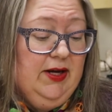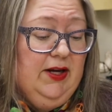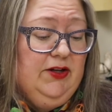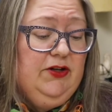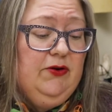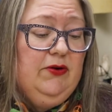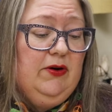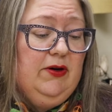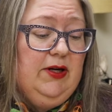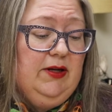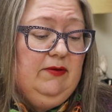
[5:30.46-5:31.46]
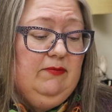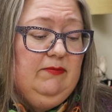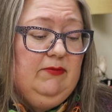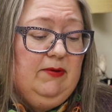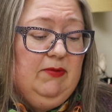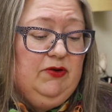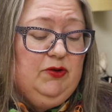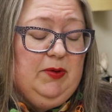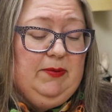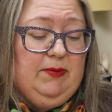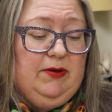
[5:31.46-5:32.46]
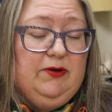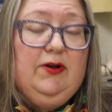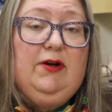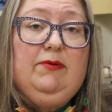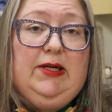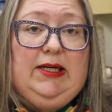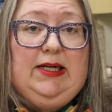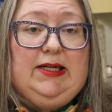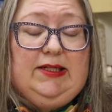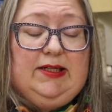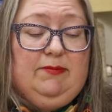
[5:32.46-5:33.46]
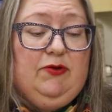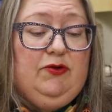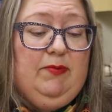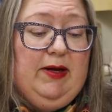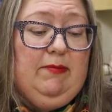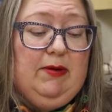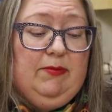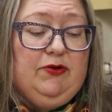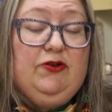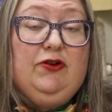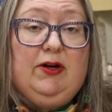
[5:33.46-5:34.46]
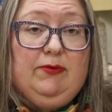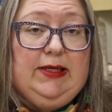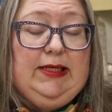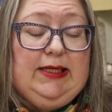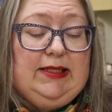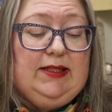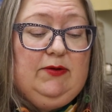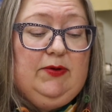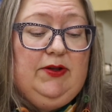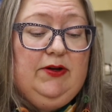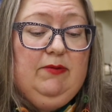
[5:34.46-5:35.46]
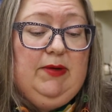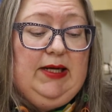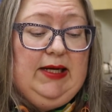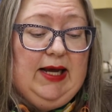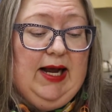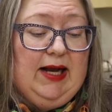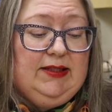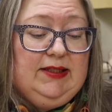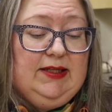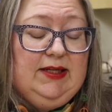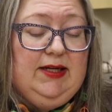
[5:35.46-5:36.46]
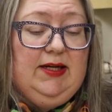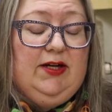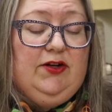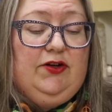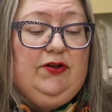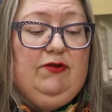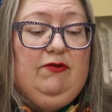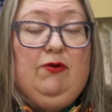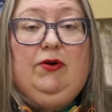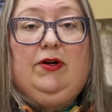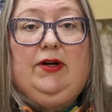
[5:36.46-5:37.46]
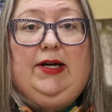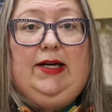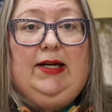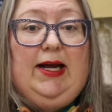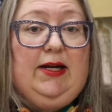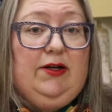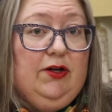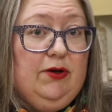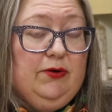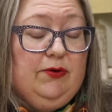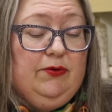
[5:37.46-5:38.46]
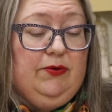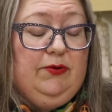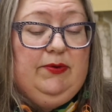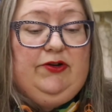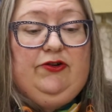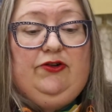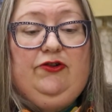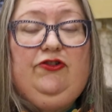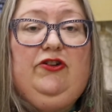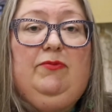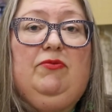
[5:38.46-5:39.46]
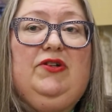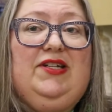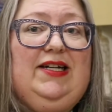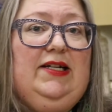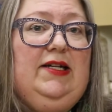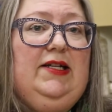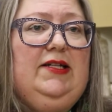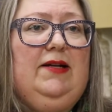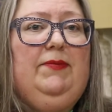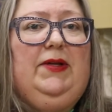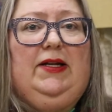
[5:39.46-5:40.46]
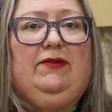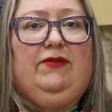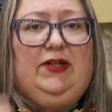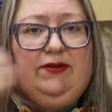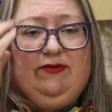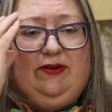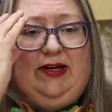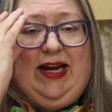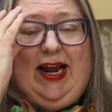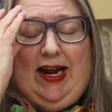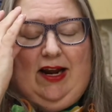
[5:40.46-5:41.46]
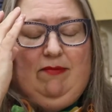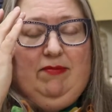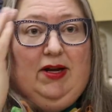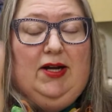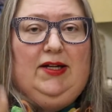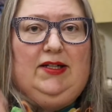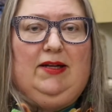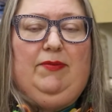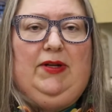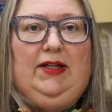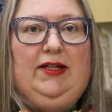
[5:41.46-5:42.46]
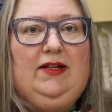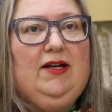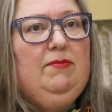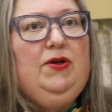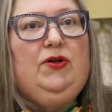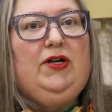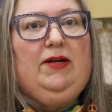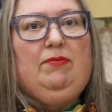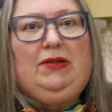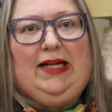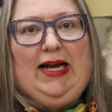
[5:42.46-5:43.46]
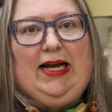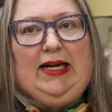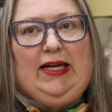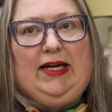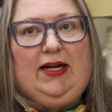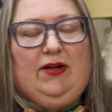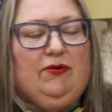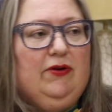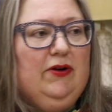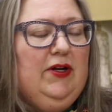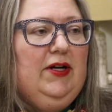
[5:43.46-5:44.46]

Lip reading: So what most people are not realizing, most band members are not realizing, when they're being asked to vote on a land code, which is usually presented in something of a different name, something like a community planning or